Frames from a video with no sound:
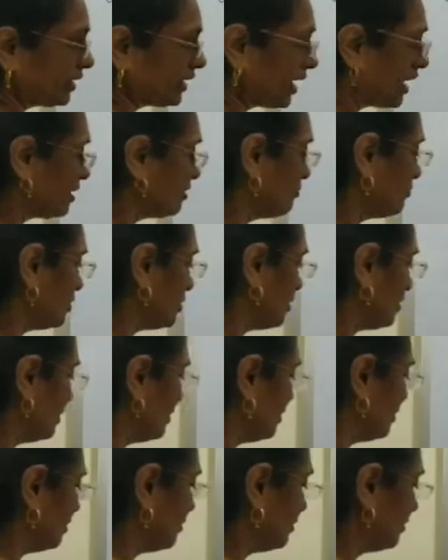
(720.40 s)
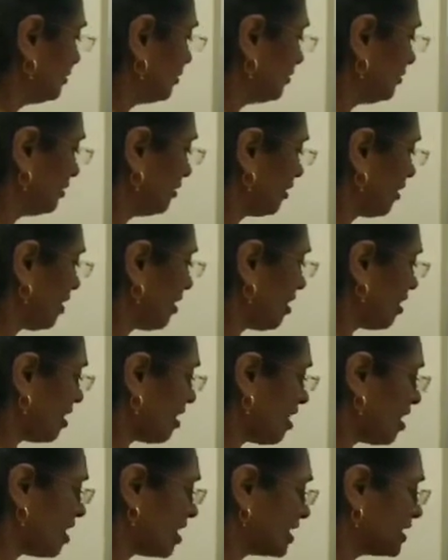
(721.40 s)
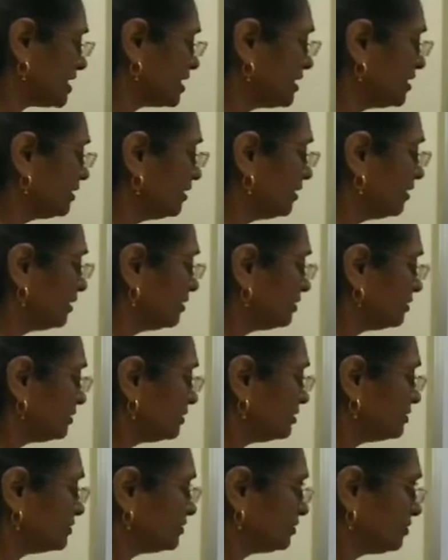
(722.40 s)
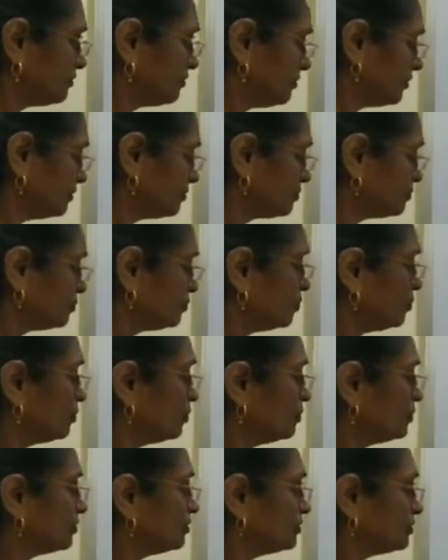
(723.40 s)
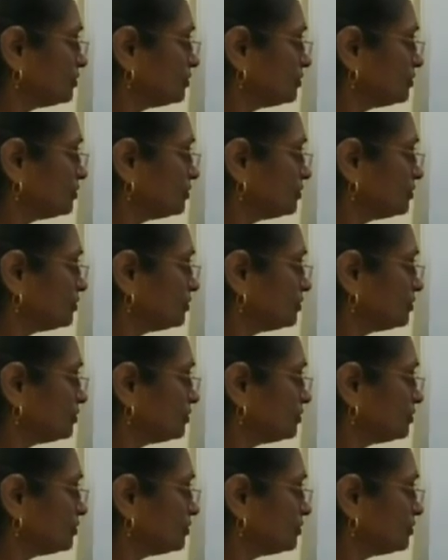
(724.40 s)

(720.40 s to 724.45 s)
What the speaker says: can be I is equal to